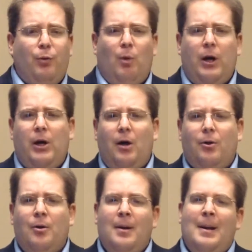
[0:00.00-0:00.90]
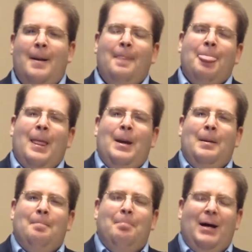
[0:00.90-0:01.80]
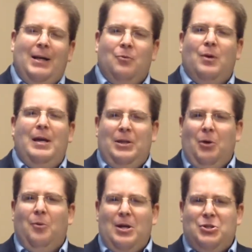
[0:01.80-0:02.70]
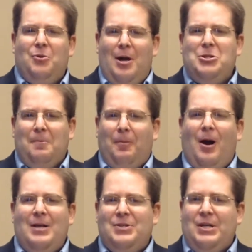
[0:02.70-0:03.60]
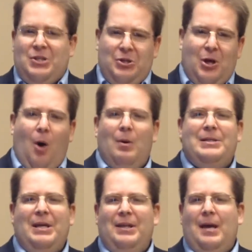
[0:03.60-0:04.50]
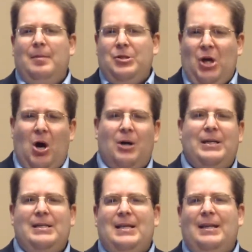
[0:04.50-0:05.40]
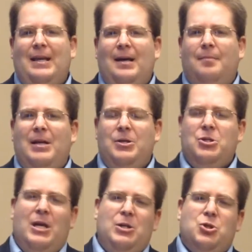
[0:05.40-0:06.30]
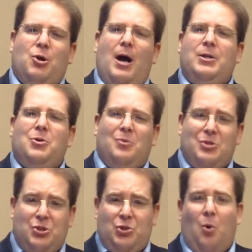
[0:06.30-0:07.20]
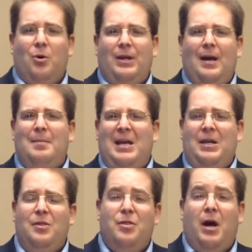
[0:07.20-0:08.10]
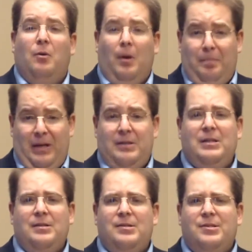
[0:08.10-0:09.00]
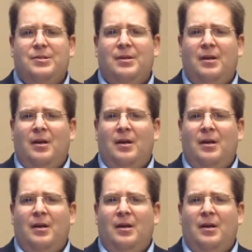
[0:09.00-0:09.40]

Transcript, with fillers: with one another, but in, in the restoration process and going to them and talking to them in in trying to restore them and in their repentance